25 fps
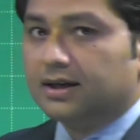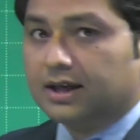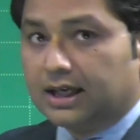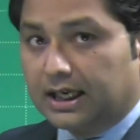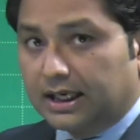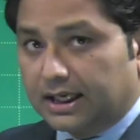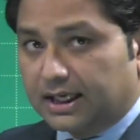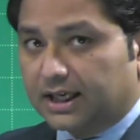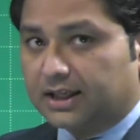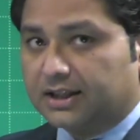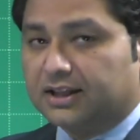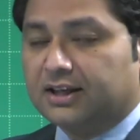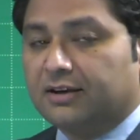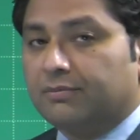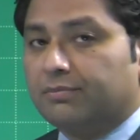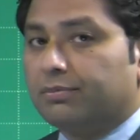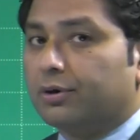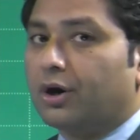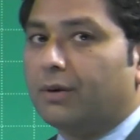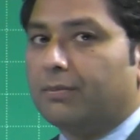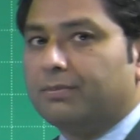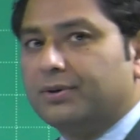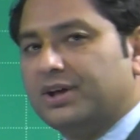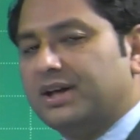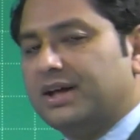conducting
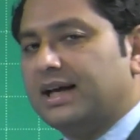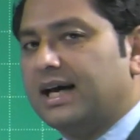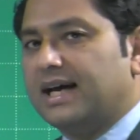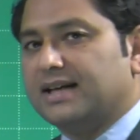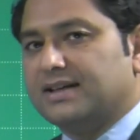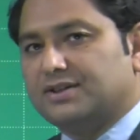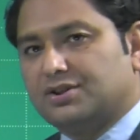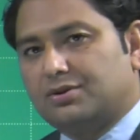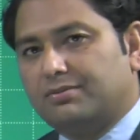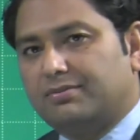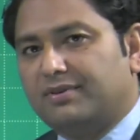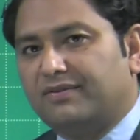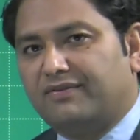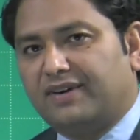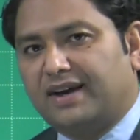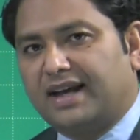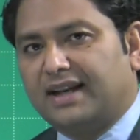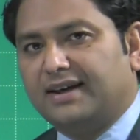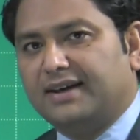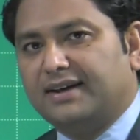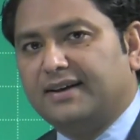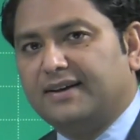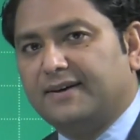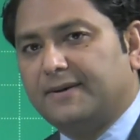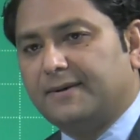property has to be
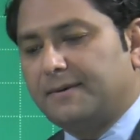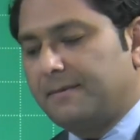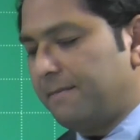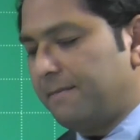valid.